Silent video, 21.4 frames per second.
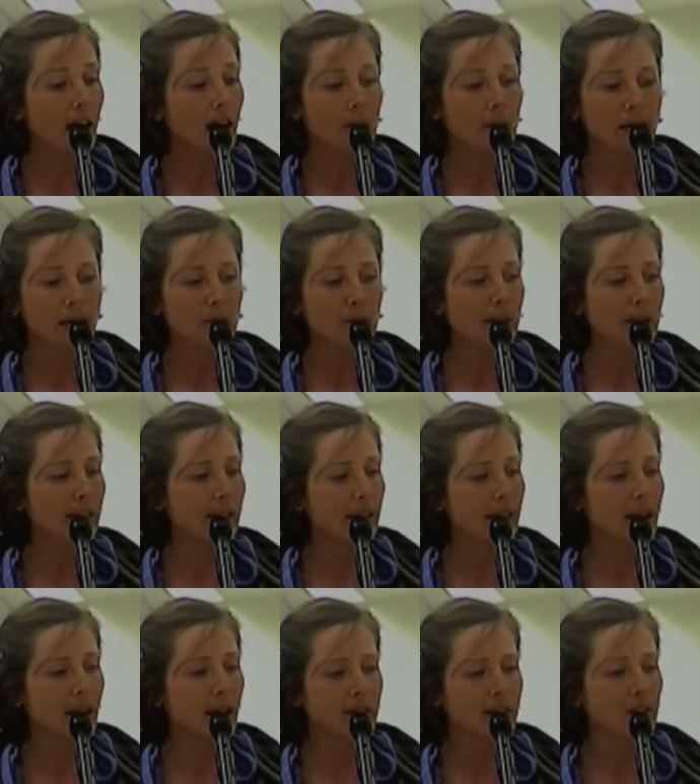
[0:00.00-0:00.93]
inability
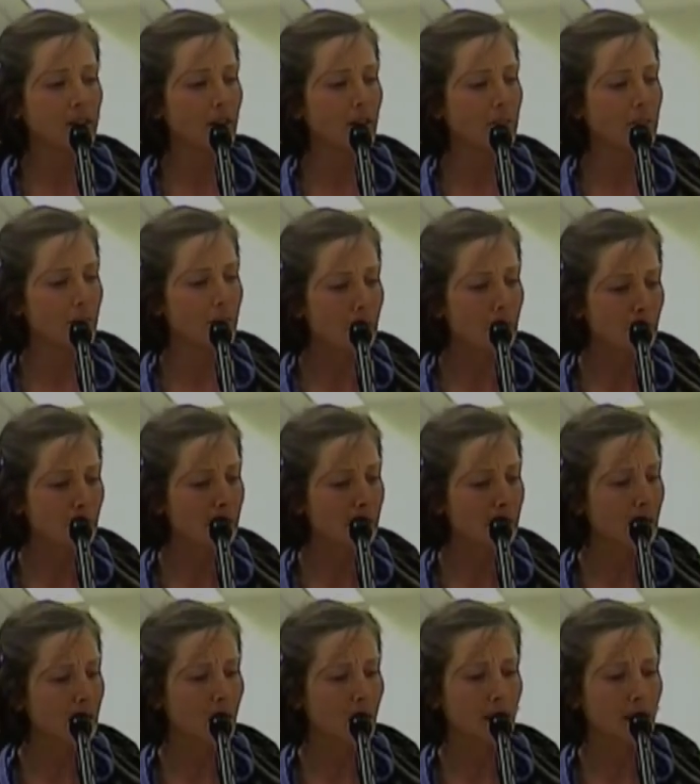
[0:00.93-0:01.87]
to concentrate,
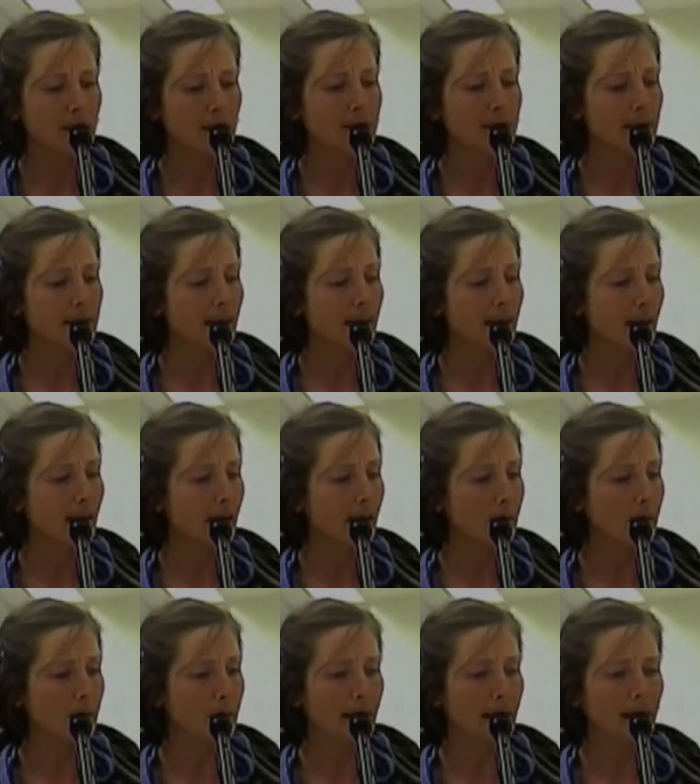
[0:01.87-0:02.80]
memory loss,
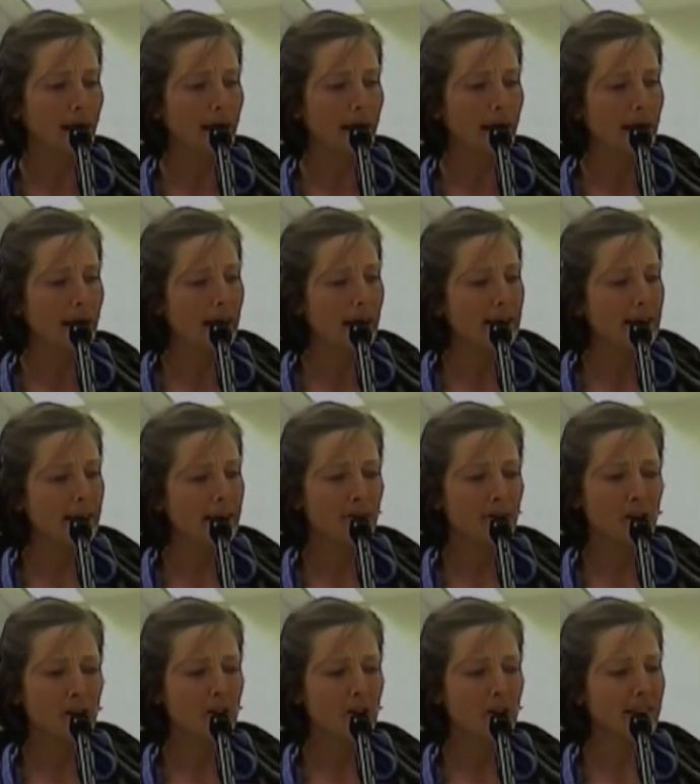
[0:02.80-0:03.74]

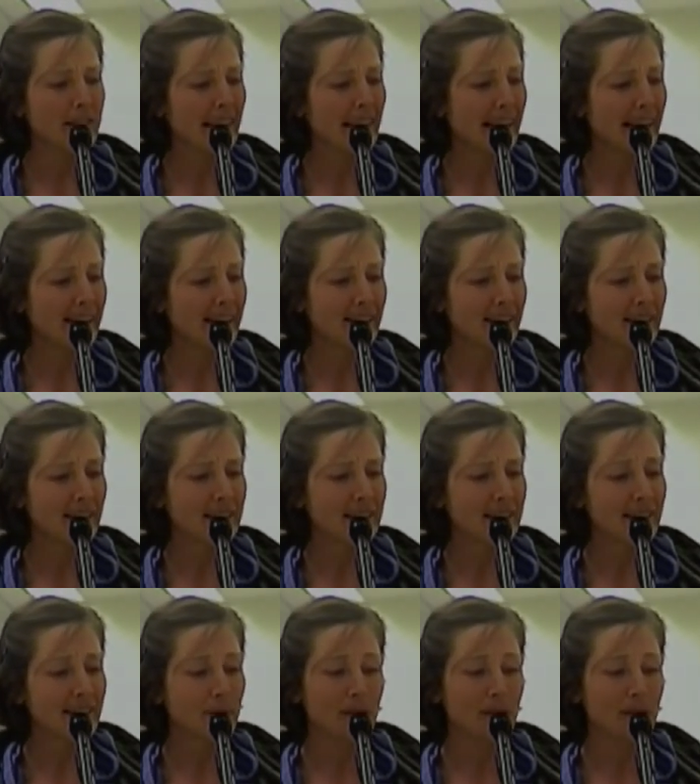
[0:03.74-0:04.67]
difficulty handling
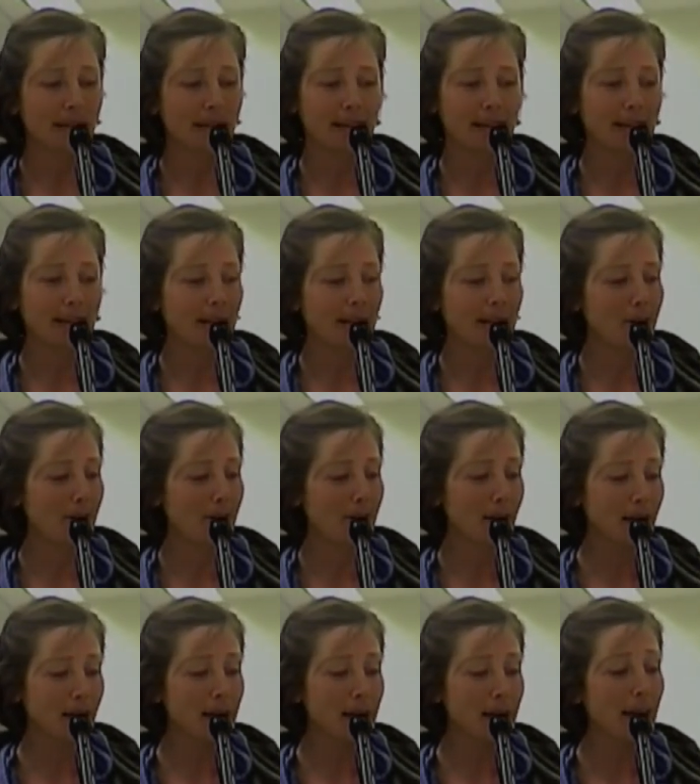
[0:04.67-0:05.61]
stimulating
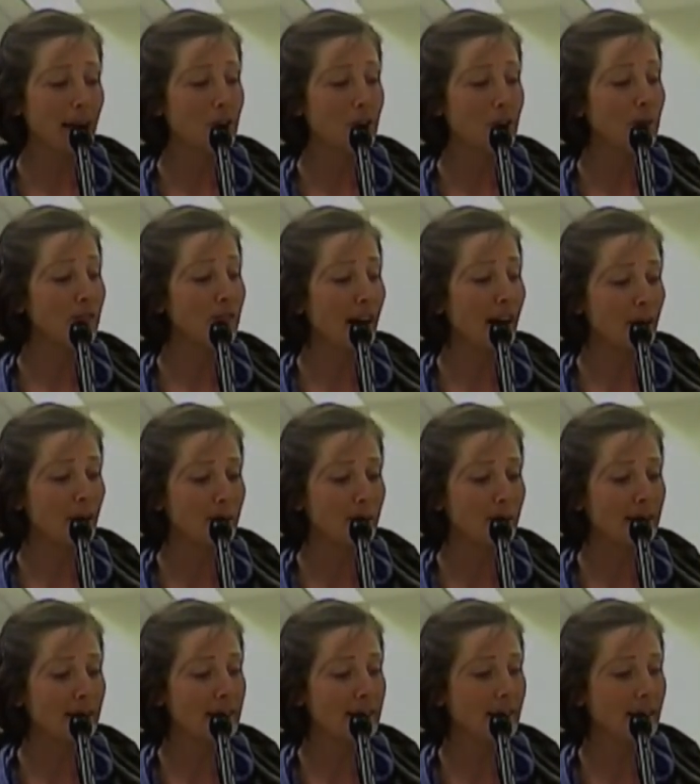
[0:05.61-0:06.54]
classroom
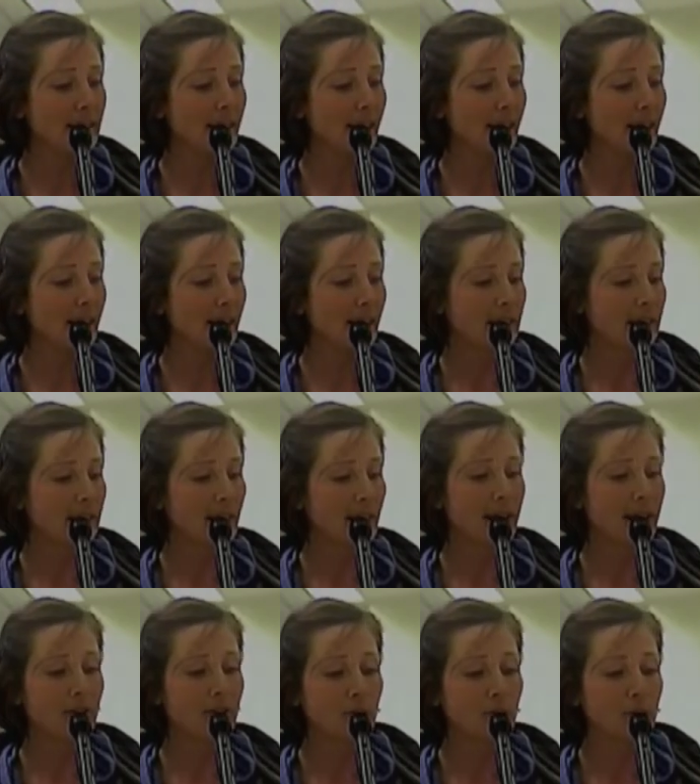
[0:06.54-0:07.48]
environments,
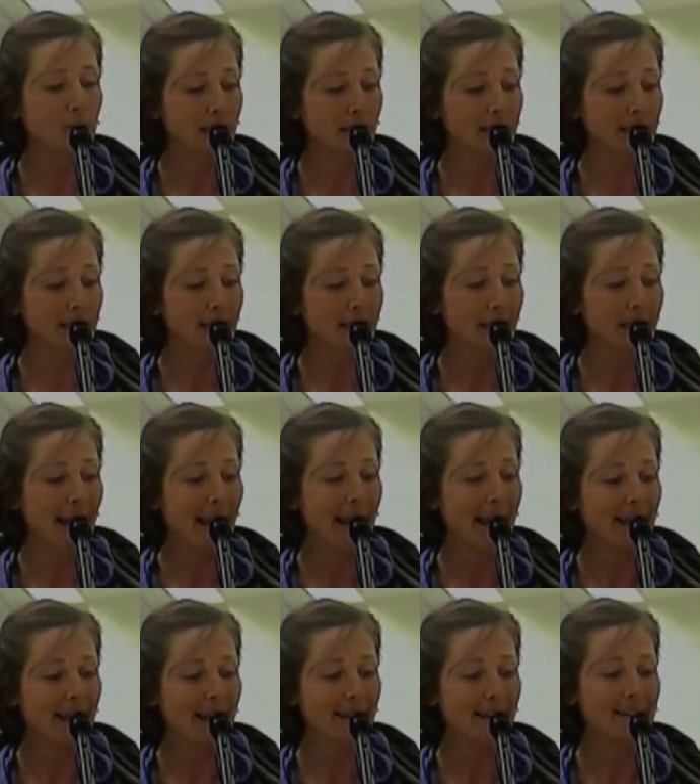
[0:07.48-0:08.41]
irritability,
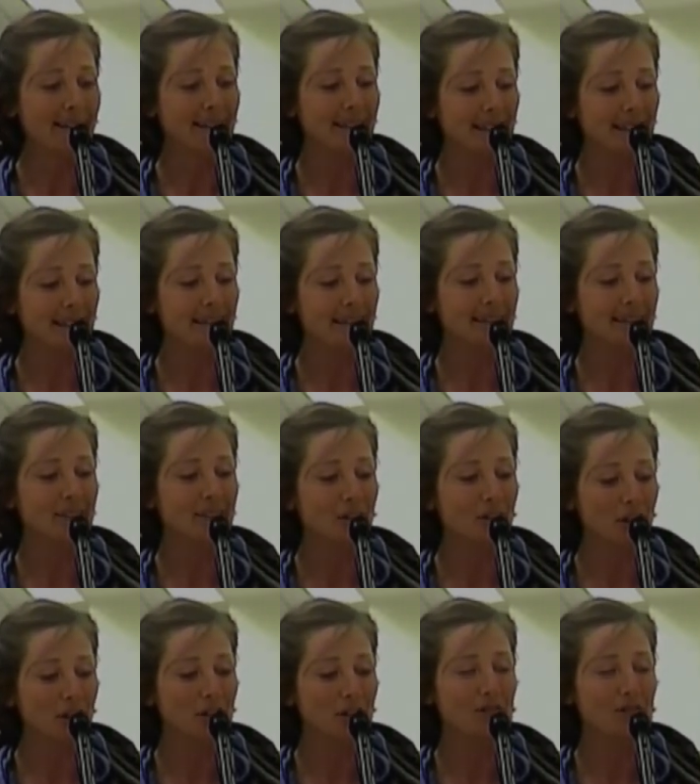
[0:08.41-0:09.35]
headaches, dizziness,
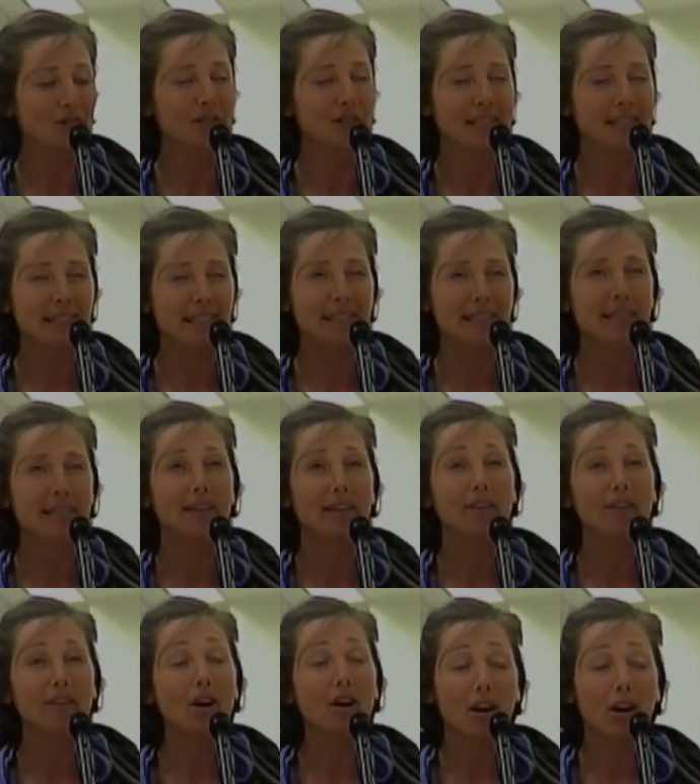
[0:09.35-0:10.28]
nausea, fatigue.
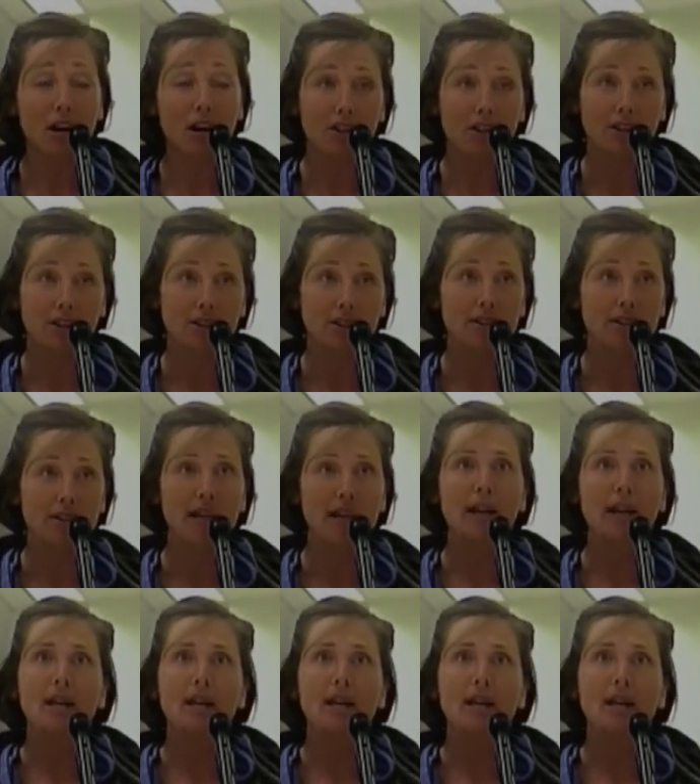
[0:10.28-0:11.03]
There are others.